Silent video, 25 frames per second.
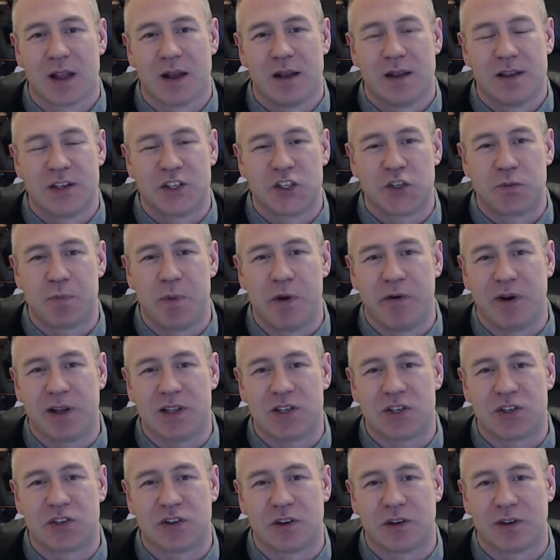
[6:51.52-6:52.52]

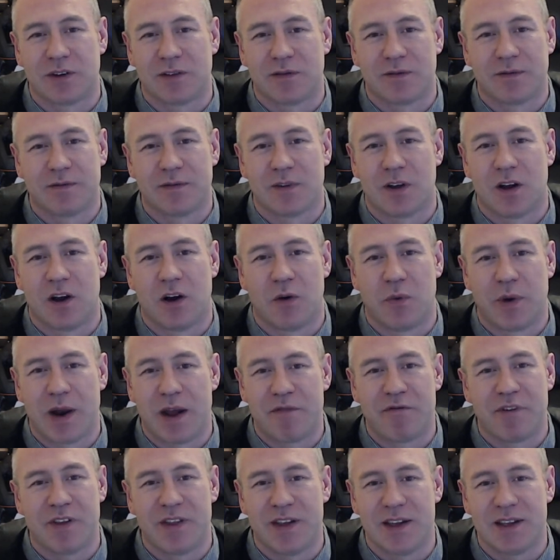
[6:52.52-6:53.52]
spirits or
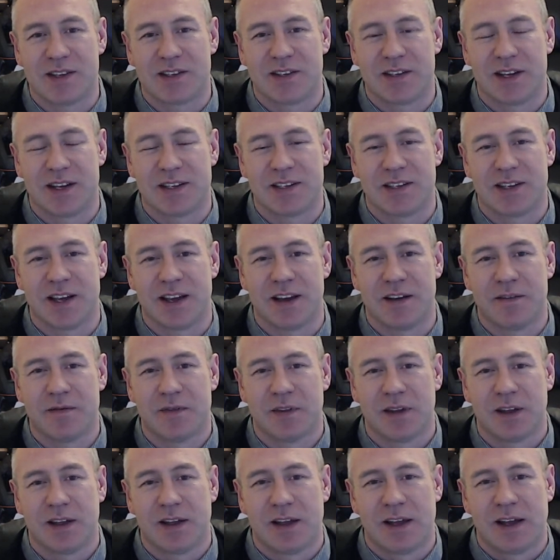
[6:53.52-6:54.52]
whatever it is they say.
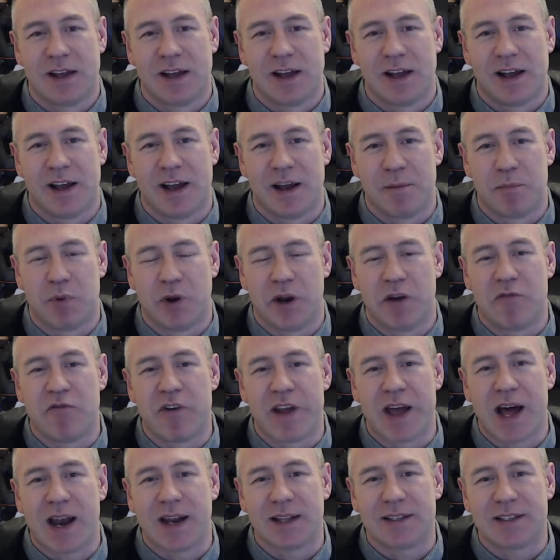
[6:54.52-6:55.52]
But in
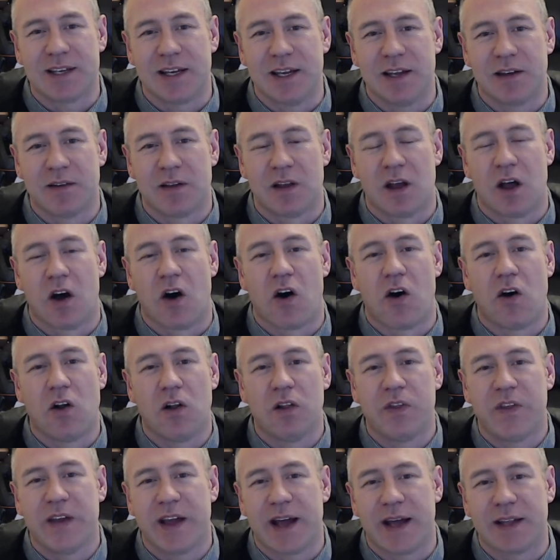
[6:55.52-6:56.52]
reality,
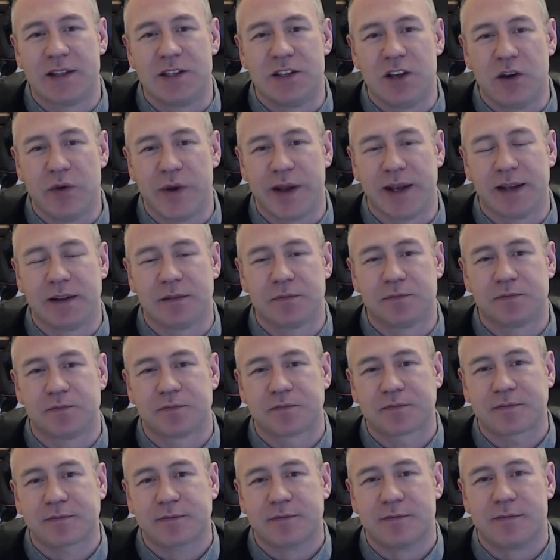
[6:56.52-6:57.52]
all they are doing
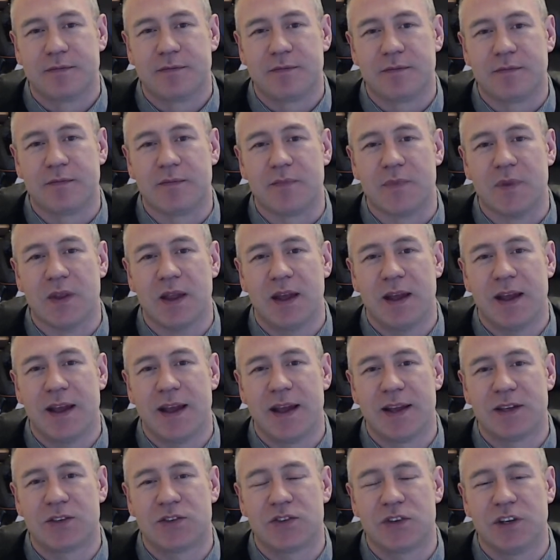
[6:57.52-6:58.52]

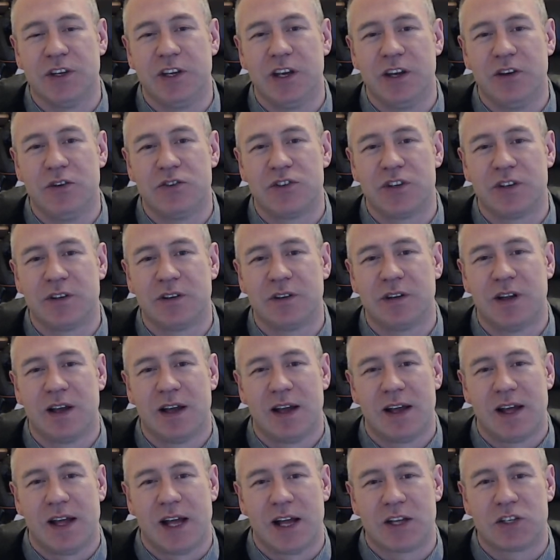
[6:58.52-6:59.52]
is using
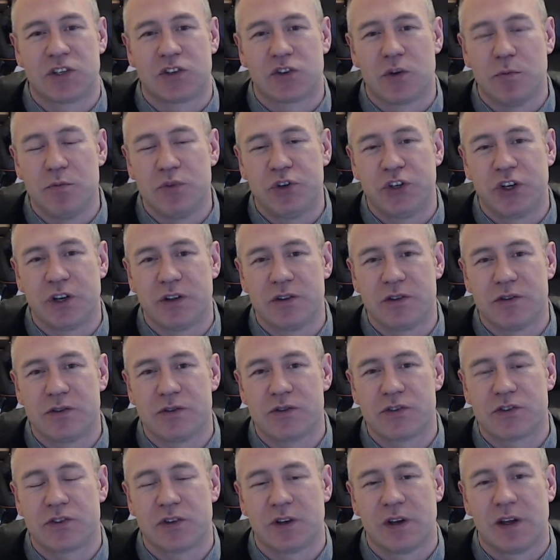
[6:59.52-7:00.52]

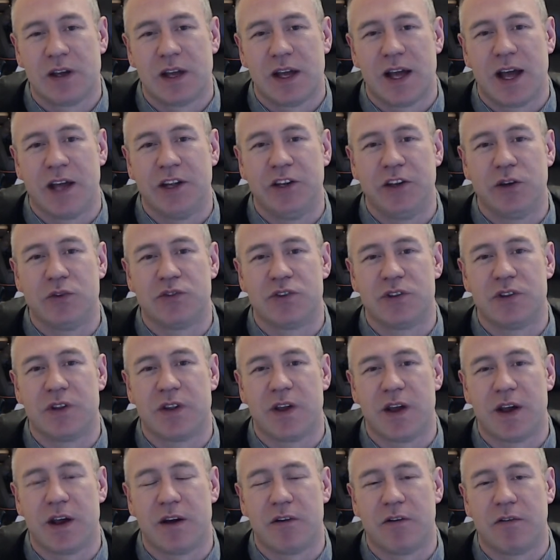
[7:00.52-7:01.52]
assumptions and using
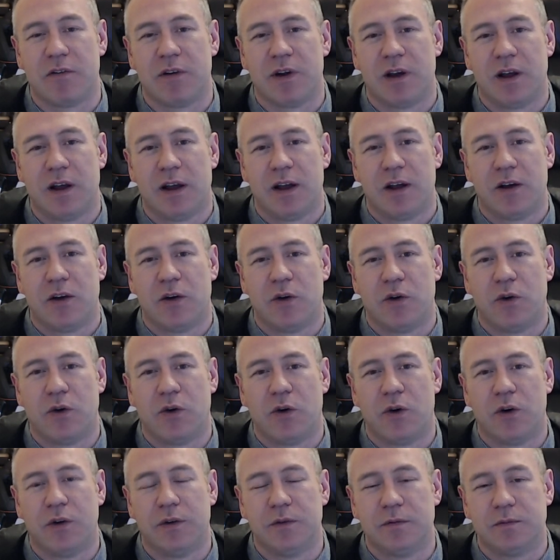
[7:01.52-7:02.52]
their
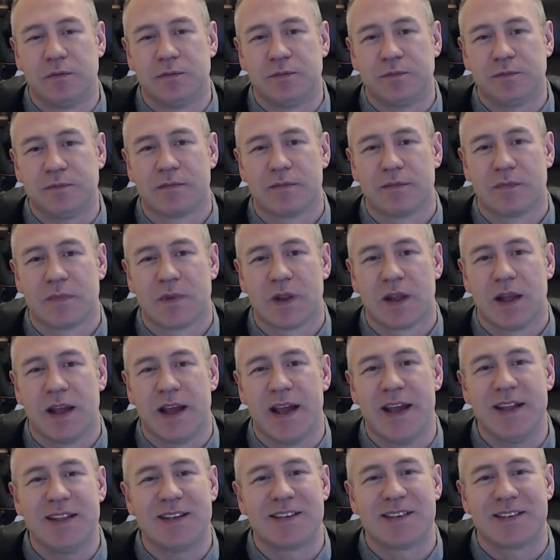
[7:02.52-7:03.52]
own
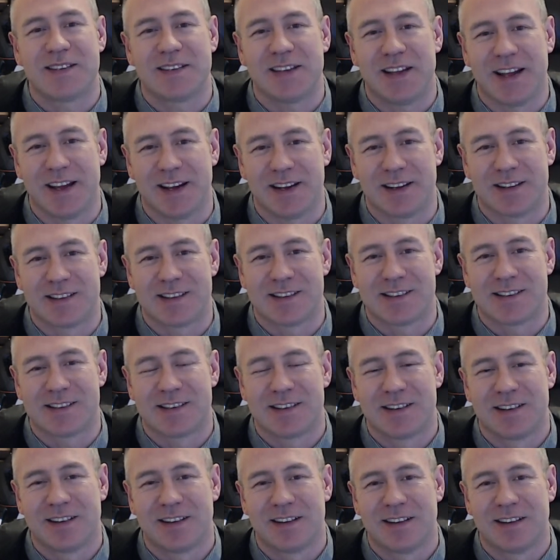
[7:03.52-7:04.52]
instincts